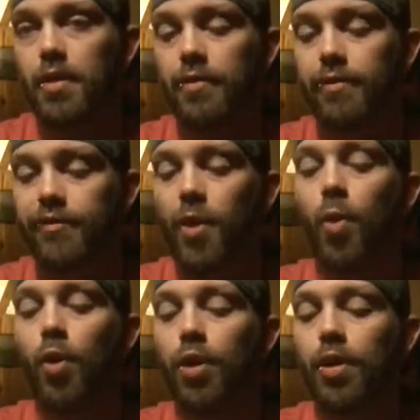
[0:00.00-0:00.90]

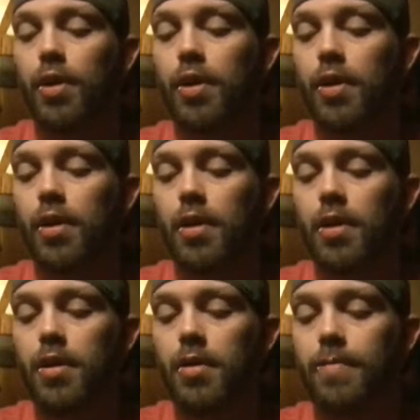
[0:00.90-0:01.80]
for
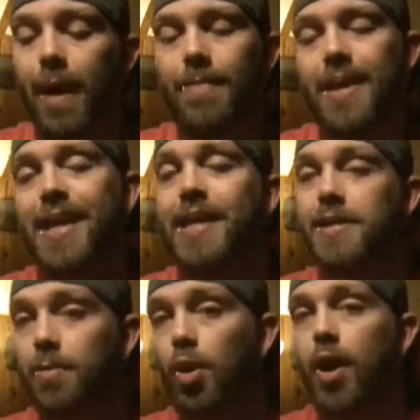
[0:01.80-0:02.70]
Bobby Heenan
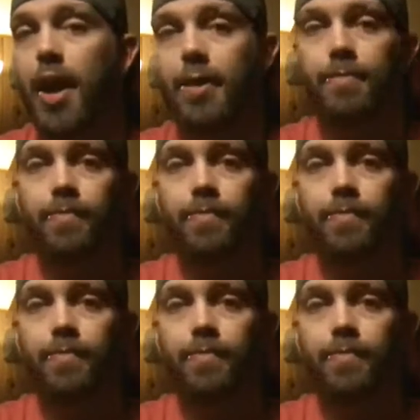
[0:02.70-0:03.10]
tomorrow night.